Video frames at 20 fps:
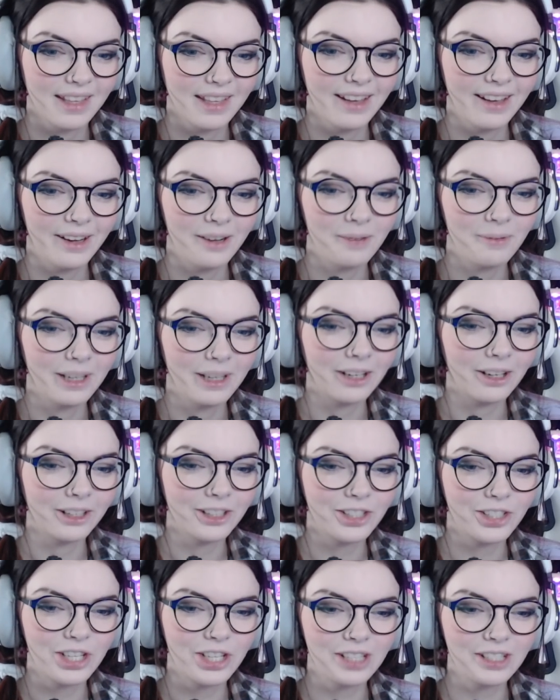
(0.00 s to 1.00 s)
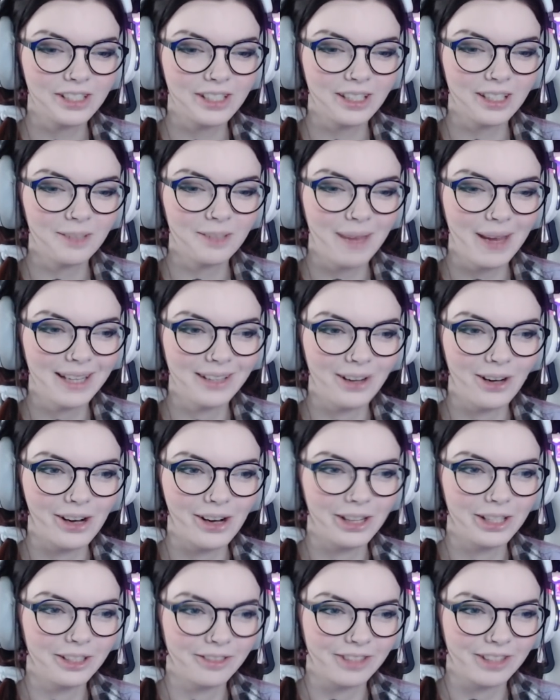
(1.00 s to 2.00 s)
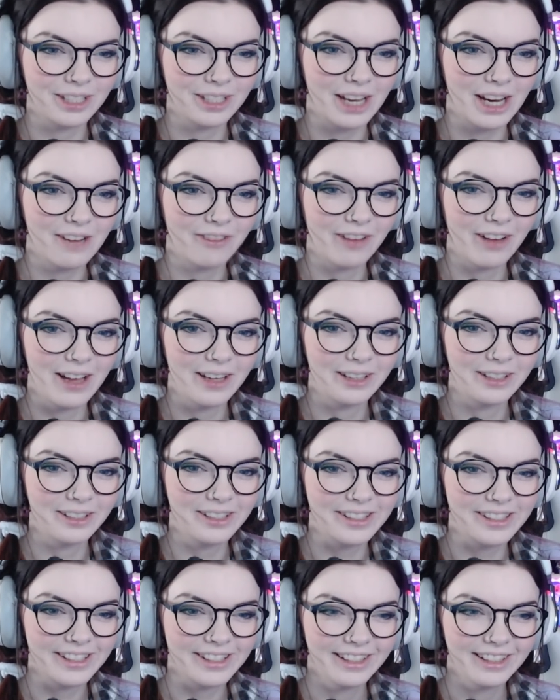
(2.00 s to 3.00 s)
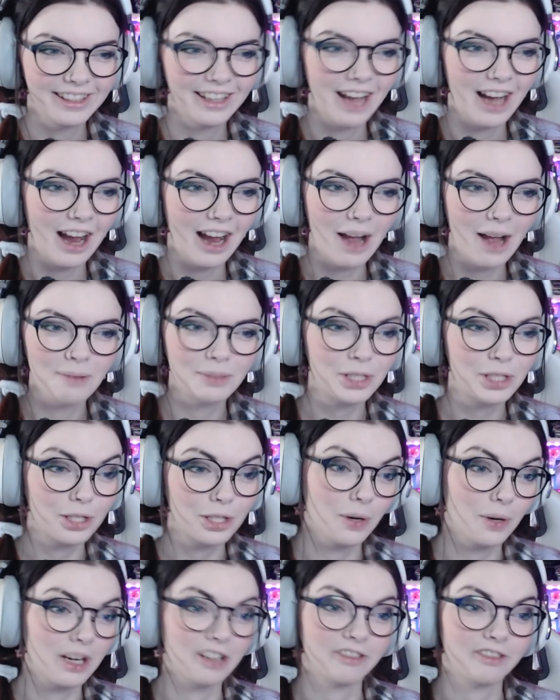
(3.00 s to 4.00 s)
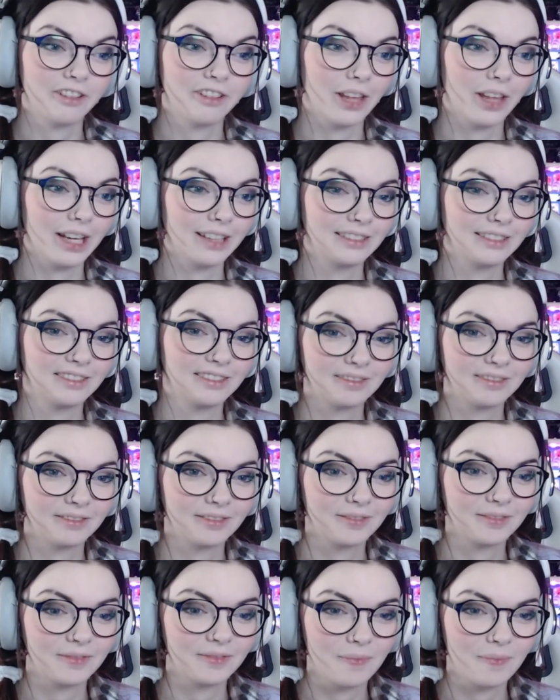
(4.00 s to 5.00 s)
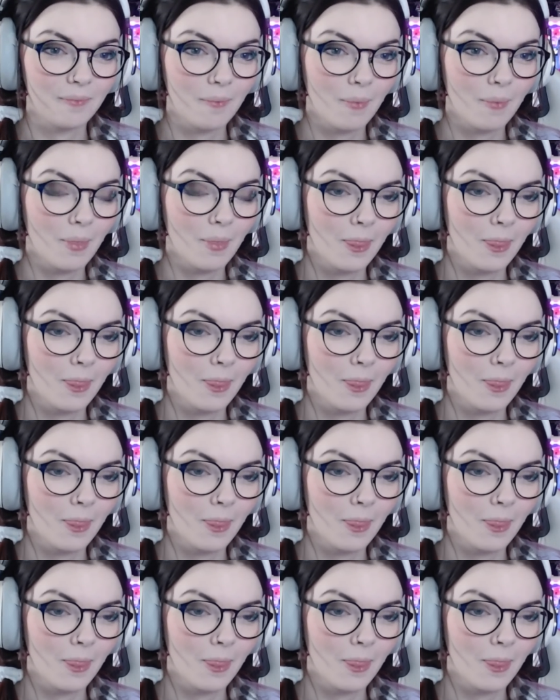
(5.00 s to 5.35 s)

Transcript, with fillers: Oh my god, is she just gonna pin all of the TIE fighters? I'm so here for that. Very fun.